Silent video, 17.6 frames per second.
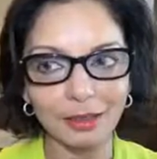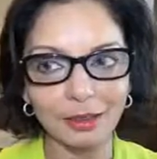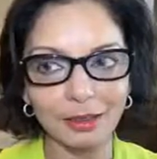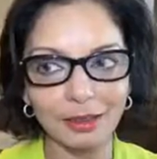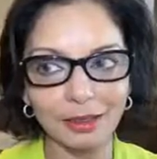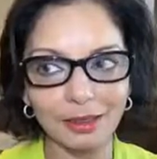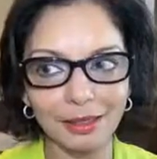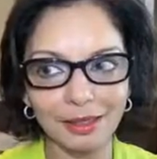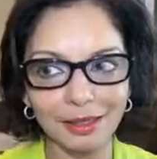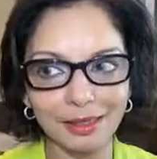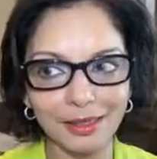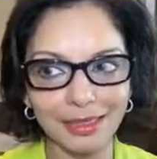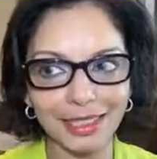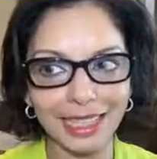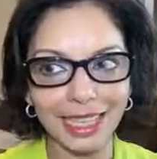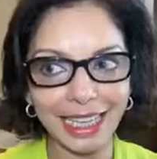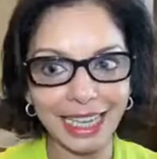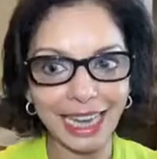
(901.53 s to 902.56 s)

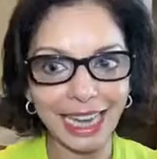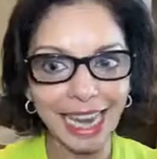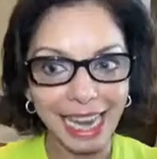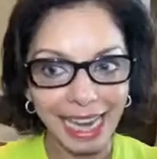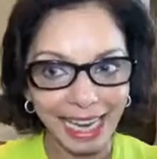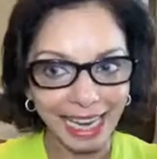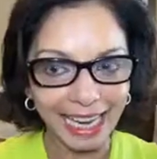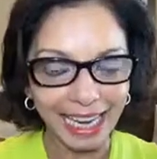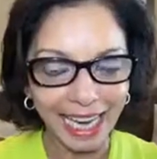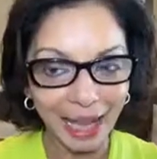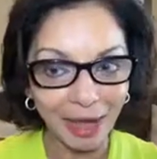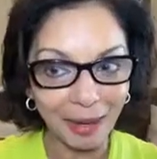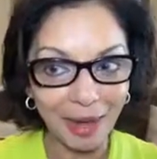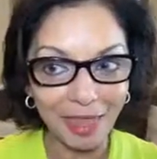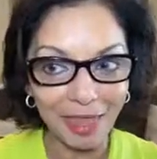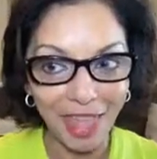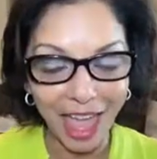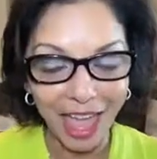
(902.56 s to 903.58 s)
okay, how
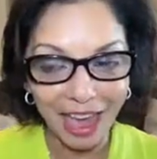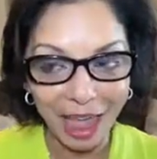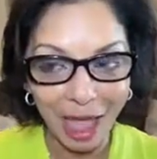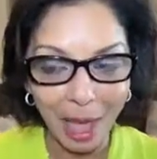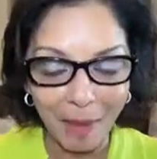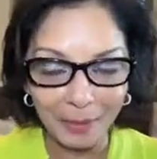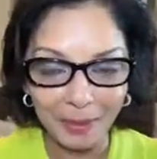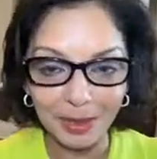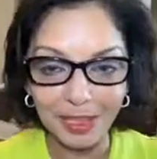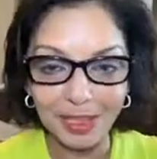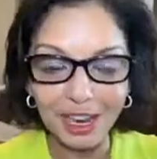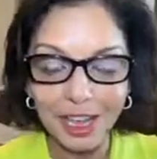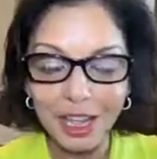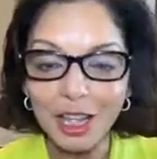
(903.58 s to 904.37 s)
did that happen?